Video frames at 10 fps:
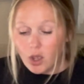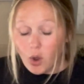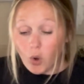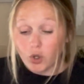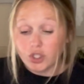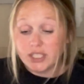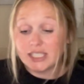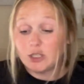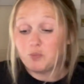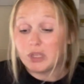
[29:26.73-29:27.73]
or
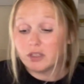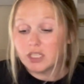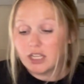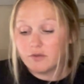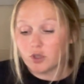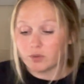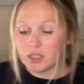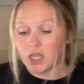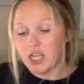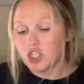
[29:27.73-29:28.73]
stability of the
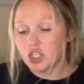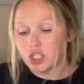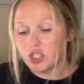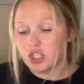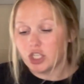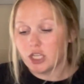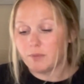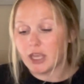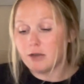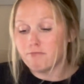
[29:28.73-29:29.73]
relationship
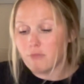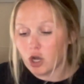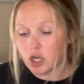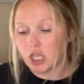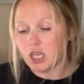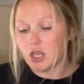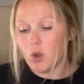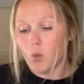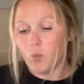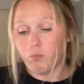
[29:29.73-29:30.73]
in murky